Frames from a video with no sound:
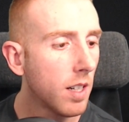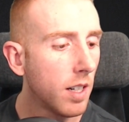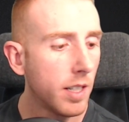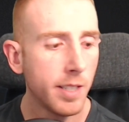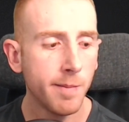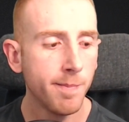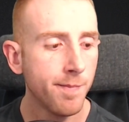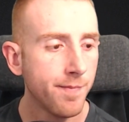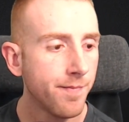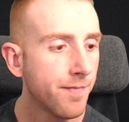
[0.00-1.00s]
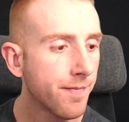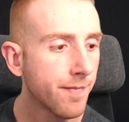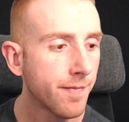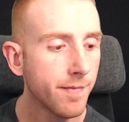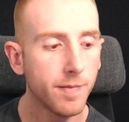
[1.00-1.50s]
know.
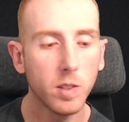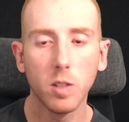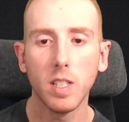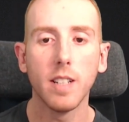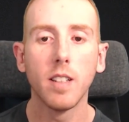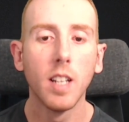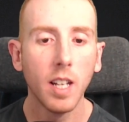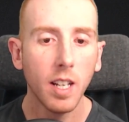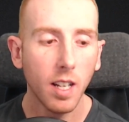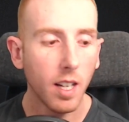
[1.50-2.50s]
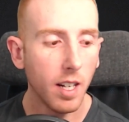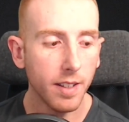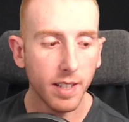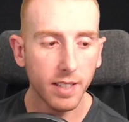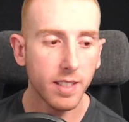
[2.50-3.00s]
So yeah,
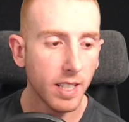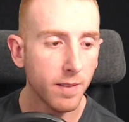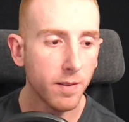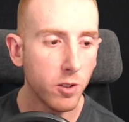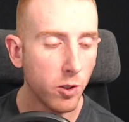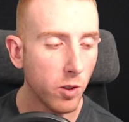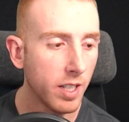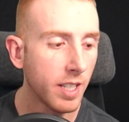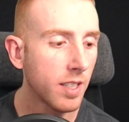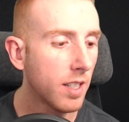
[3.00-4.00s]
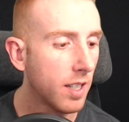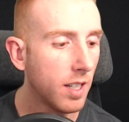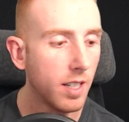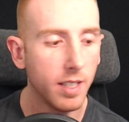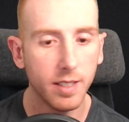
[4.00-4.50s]
thanks again for joining.
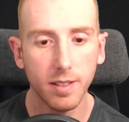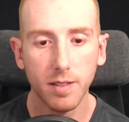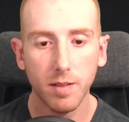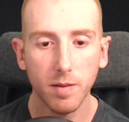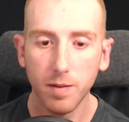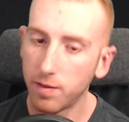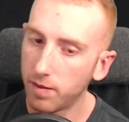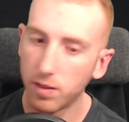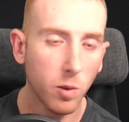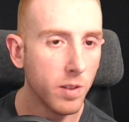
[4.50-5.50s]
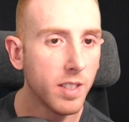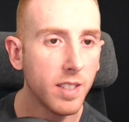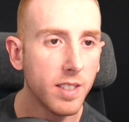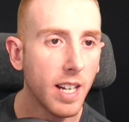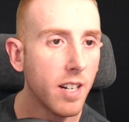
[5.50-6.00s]

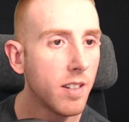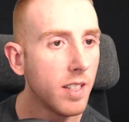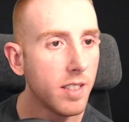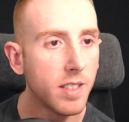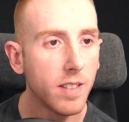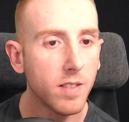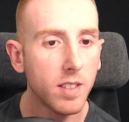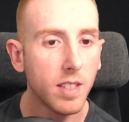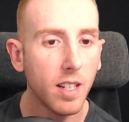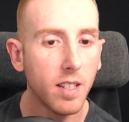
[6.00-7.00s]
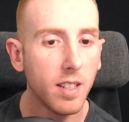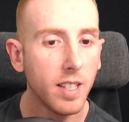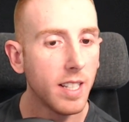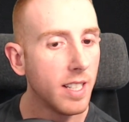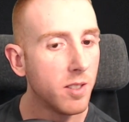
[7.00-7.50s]
Sourcing Saturdays every
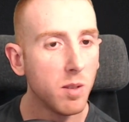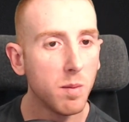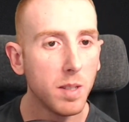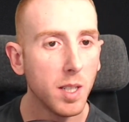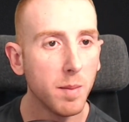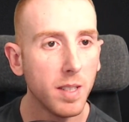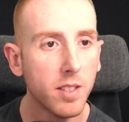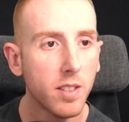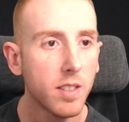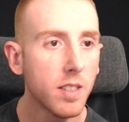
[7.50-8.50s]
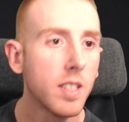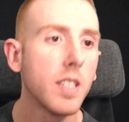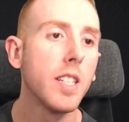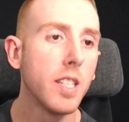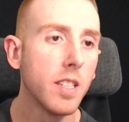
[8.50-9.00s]
Saturday at 2 p.m. Eastern
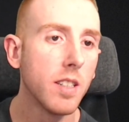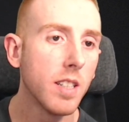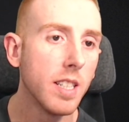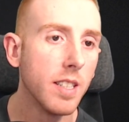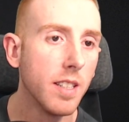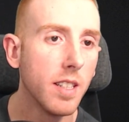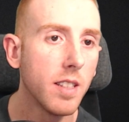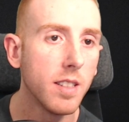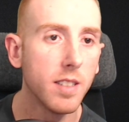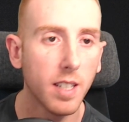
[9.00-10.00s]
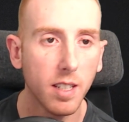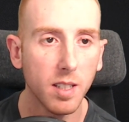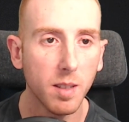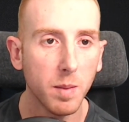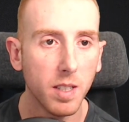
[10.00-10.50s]
here in the Scan
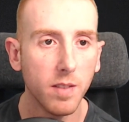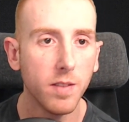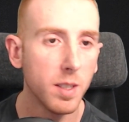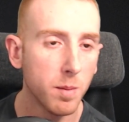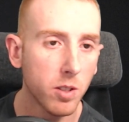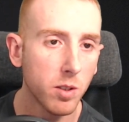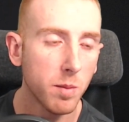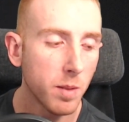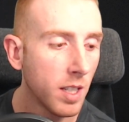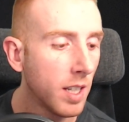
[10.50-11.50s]
Unlimited Facebook group.